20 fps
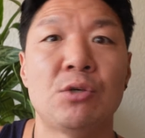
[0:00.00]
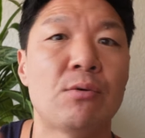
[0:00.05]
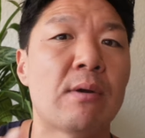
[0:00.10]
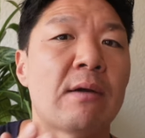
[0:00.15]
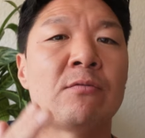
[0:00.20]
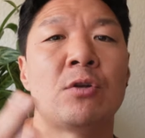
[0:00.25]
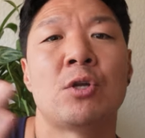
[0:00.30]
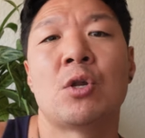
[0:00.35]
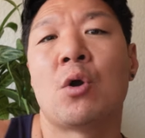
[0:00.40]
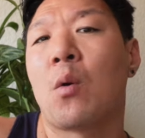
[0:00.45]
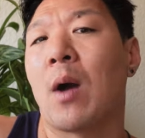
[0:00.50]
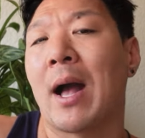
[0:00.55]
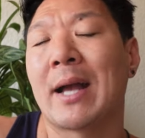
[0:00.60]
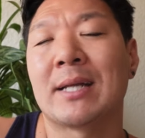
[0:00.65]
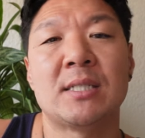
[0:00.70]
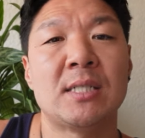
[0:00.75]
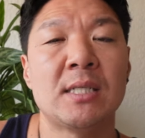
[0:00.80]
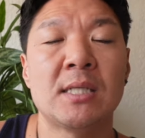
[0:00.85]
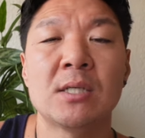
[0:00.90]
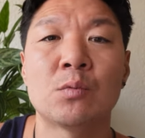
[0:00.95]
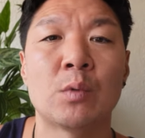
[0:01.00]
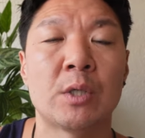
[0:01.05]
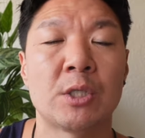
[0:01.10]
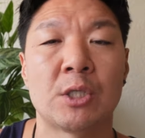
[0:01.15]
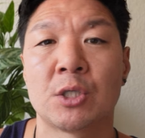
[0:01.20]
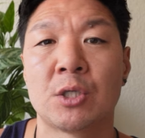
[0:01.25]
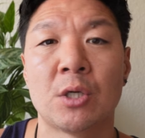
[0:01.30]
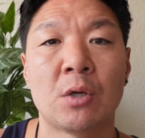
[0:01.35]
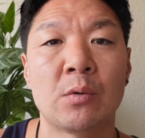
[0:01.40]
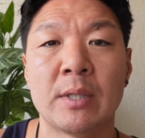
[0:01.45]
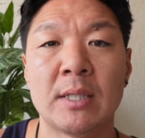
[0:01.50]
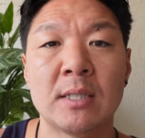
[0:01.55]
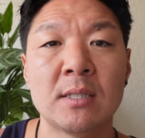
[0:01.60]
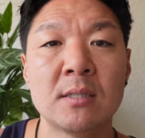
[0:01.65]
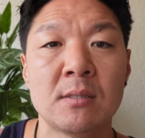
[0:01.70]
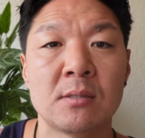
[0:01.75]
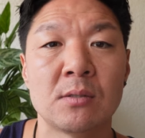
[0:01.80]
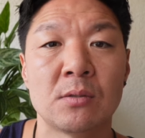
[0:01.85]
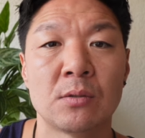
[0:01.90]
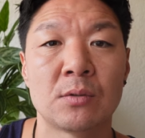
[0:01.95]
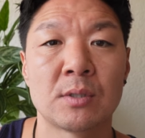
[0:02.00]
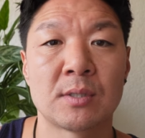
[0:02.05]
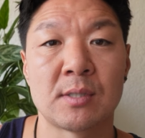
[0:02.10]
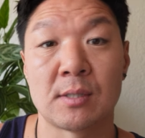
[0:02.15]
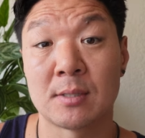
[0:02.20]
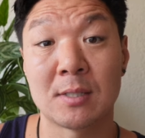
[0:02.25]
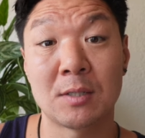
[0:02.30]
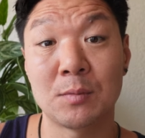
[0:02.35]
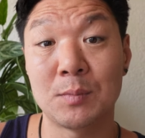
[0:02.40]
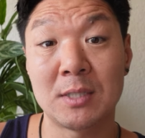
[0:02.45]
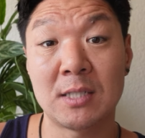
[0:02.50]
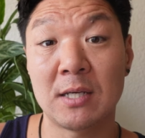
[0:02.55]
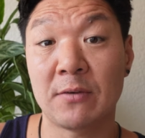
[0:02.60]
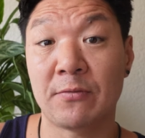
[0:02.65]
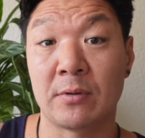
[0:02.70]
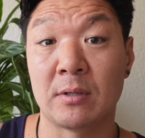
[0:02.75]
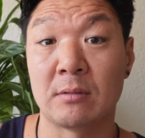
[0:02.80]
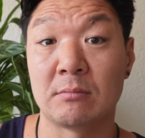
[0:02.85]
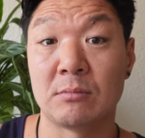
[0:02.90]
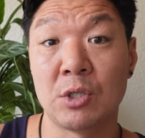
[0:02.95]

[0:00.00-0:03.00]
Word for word: You have no idea what you're going into because it's going to be different.